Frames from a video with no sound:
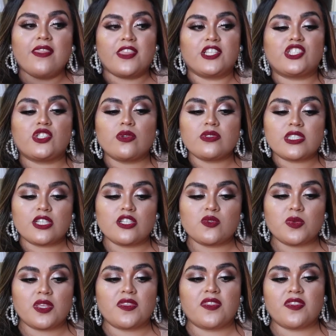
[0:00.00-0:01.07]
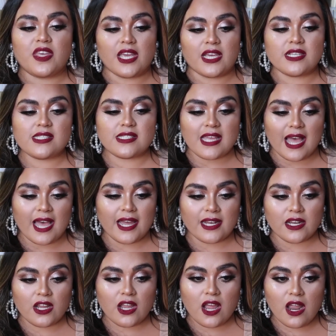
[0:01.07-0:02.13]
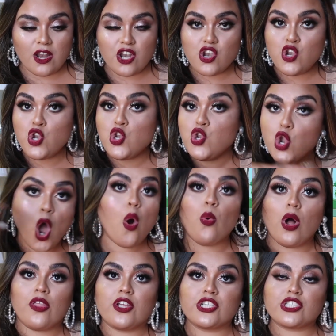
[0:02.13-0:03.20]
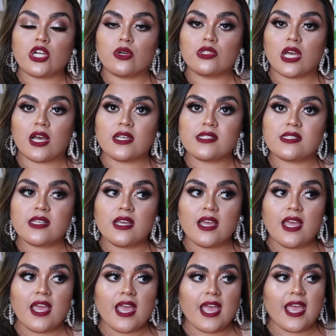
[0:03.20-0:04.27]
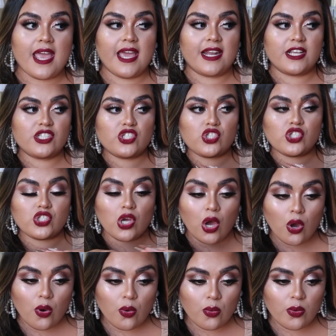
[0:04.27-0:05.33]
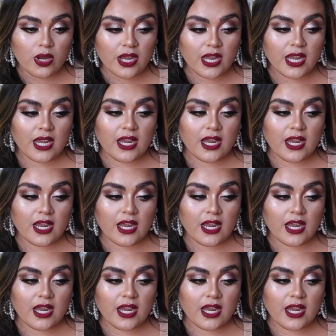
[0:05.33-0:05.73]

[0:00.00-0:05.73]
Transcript: this show deals with things that no other show does. It is so